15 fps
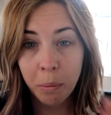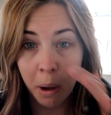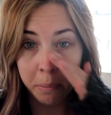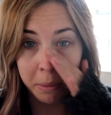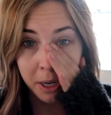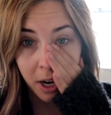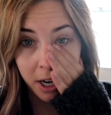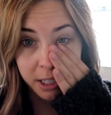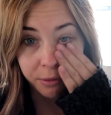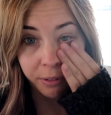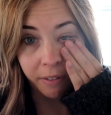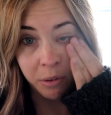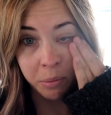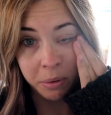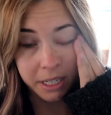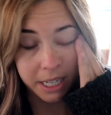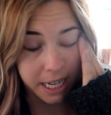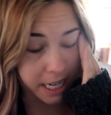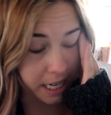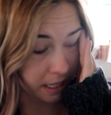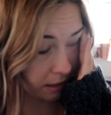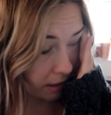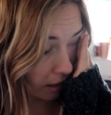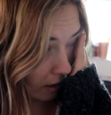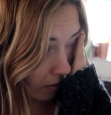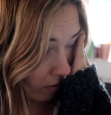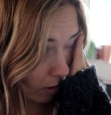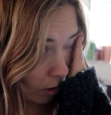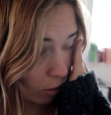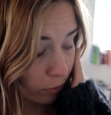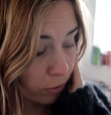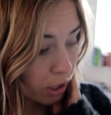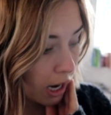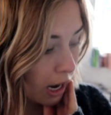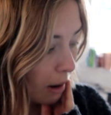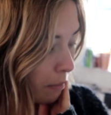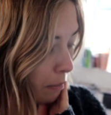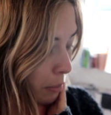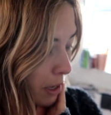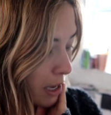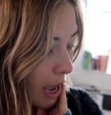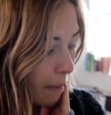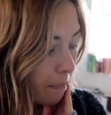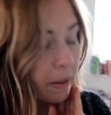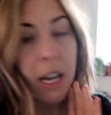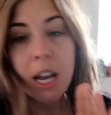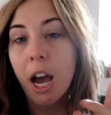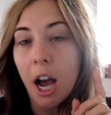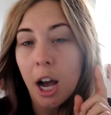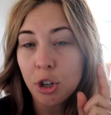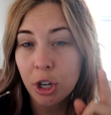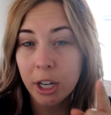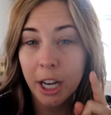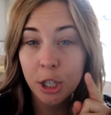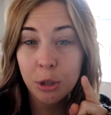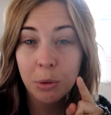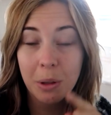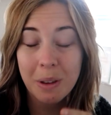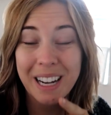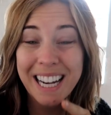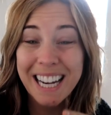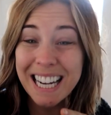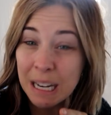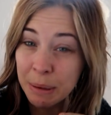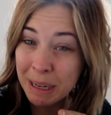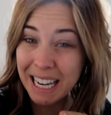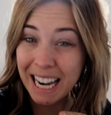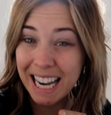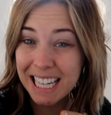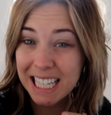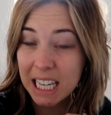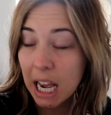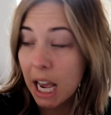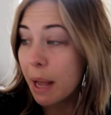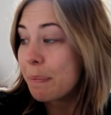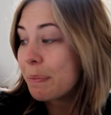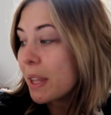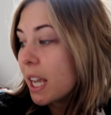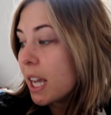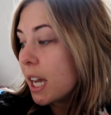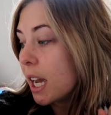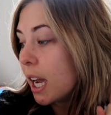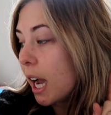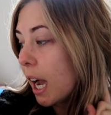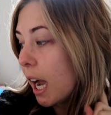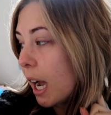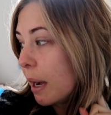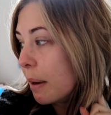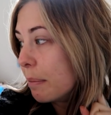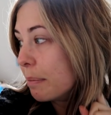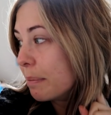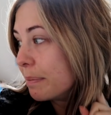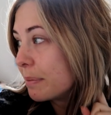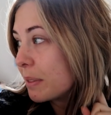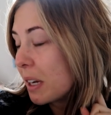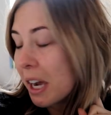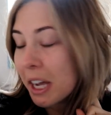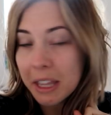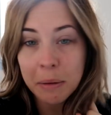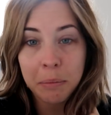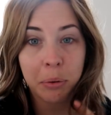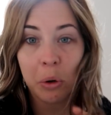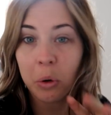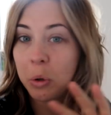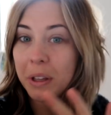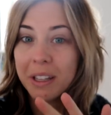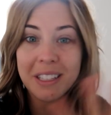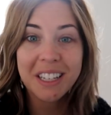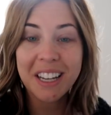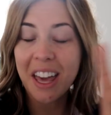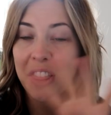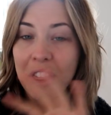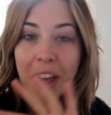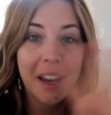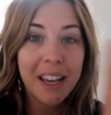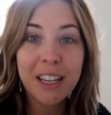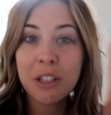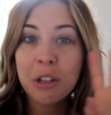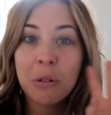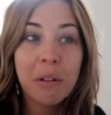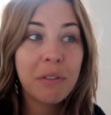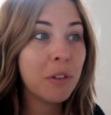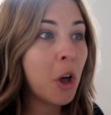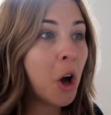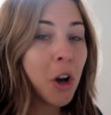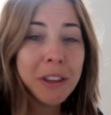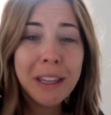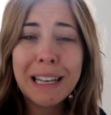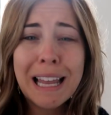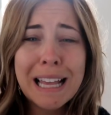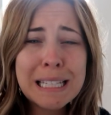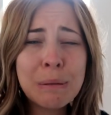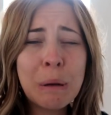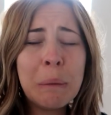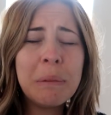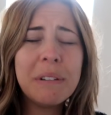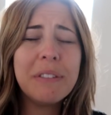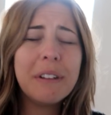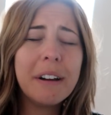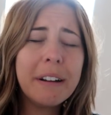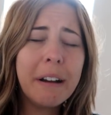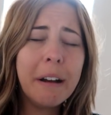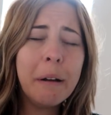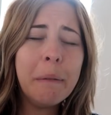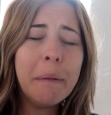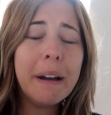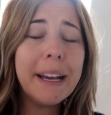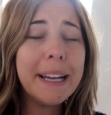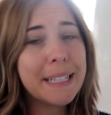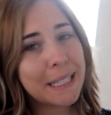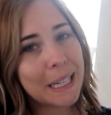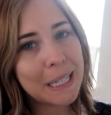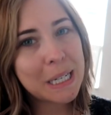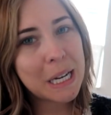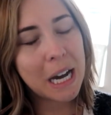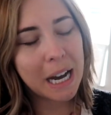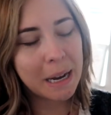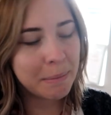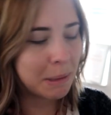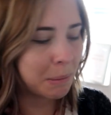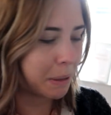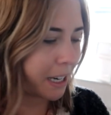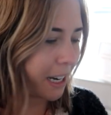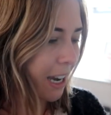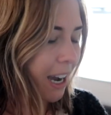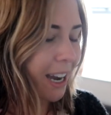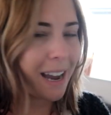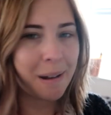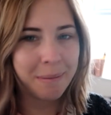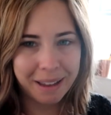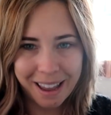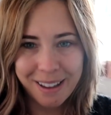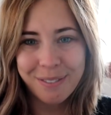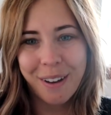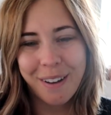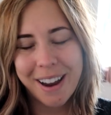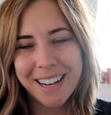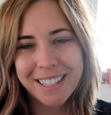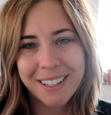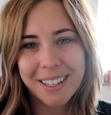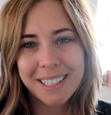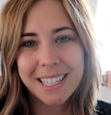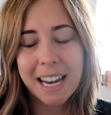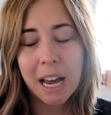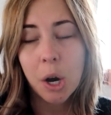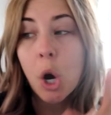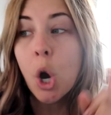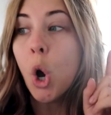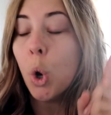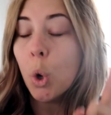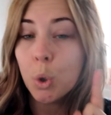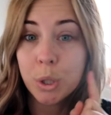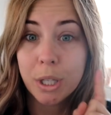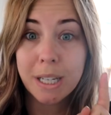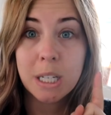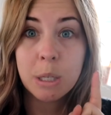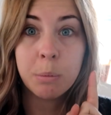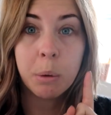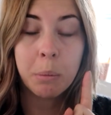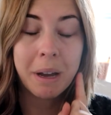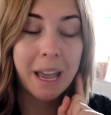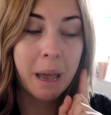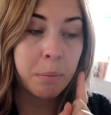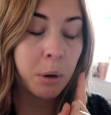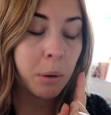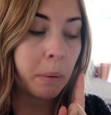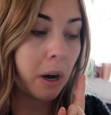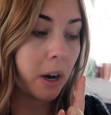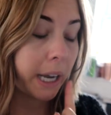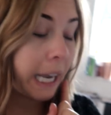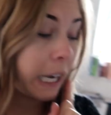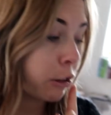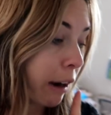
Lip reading: Might be nice for everybody involved. But yeah, I'll try and catch up with you a little bit later. And then put all this together into a vlog. The last one before I go away. Sad times. But I am getting very excited now. Also need to book my airport parking.